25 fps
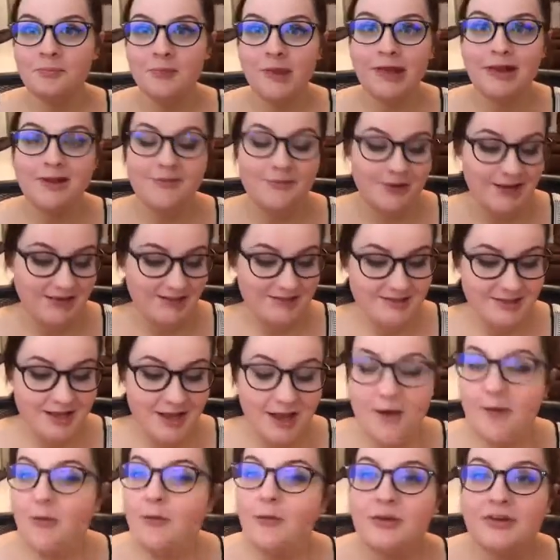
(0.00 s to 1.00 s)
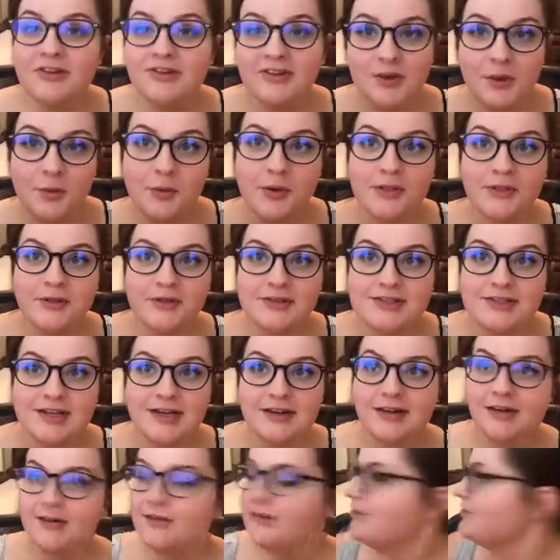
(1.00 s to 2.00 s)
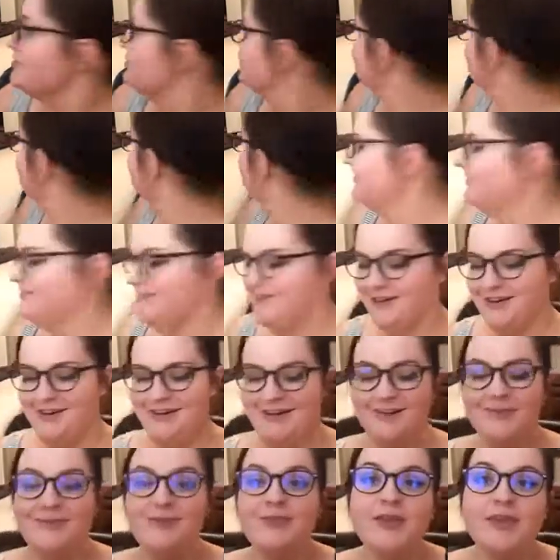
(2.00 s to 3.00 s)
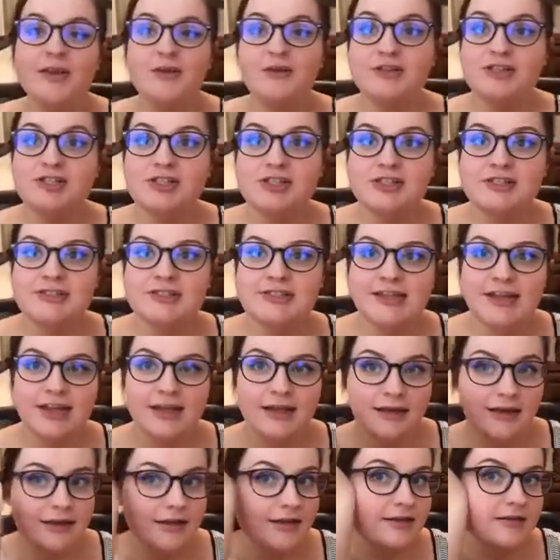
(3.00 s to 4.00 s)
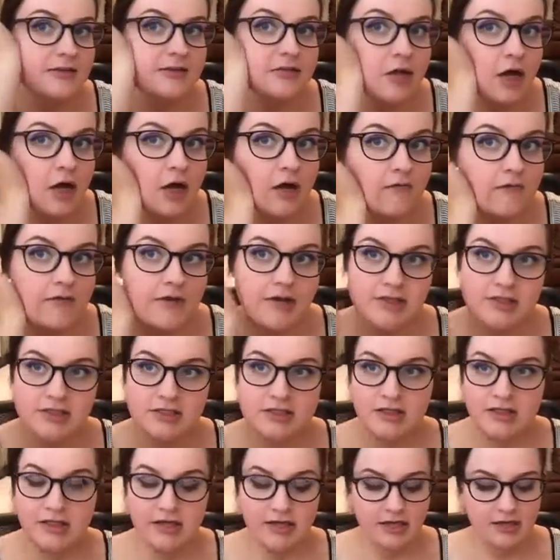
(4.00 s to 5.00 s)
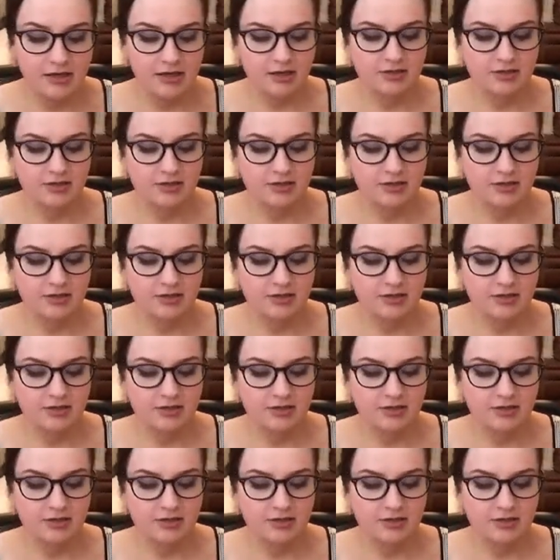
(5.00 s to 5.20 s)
Anyways, we'll see what it looks like on Christian. Christian's skin is obviously